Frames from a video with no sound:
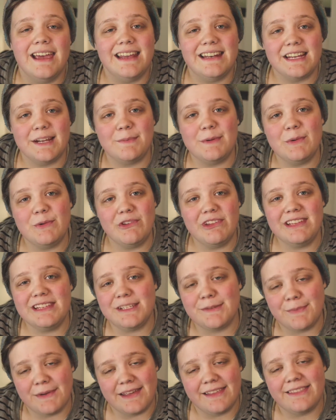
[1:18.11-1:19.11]
And I'd be willing
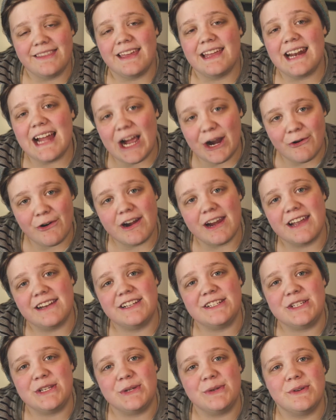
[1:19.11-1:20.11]
to bet that our
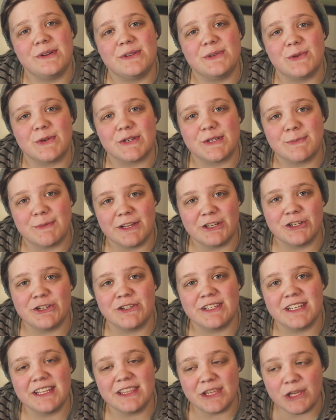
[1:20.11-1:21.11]
attitude towards
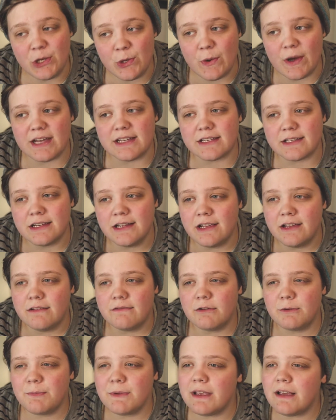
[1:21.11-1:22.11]
pigeons in the US
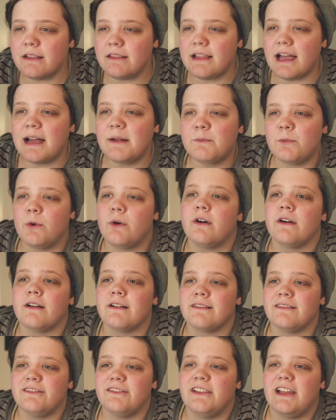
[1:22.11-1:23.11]
would be a lot
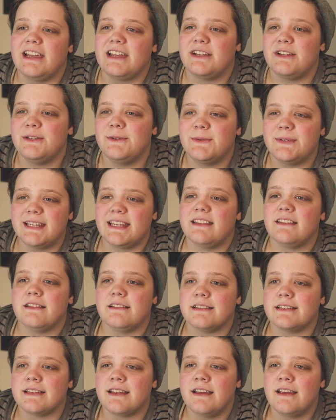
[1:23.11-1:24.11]
more like New
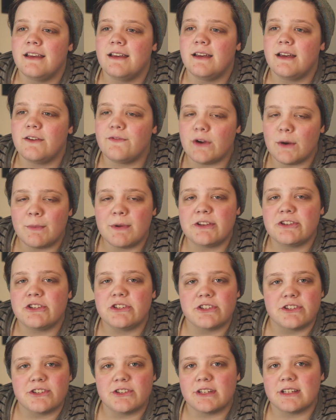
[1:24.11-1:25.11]
Zealand's if our
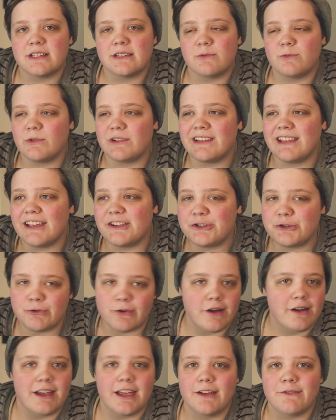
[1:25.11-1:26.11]
pigeons just would get
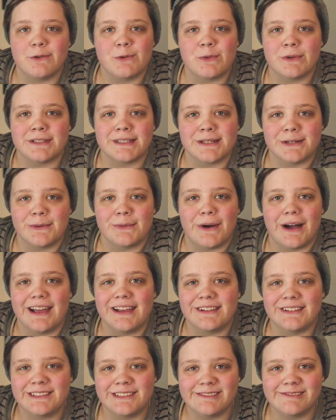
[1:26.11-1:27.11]
drunk every once in a
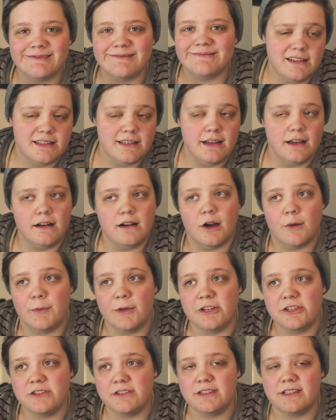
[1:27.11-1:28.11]
while. Instead, our
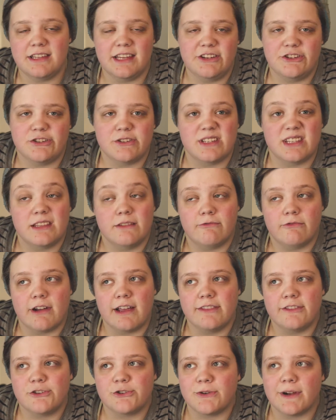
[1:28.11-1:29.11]
pigeons, they just
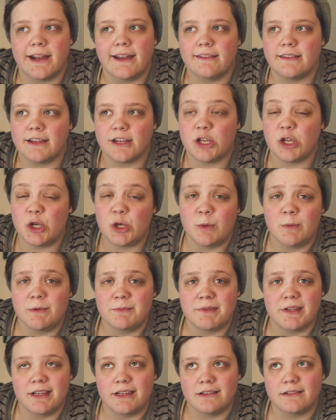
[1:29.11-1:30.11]
ride the train like a human
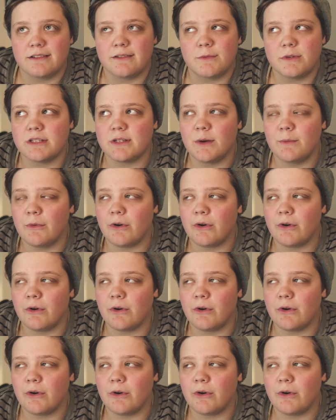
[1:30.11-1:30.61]
being. So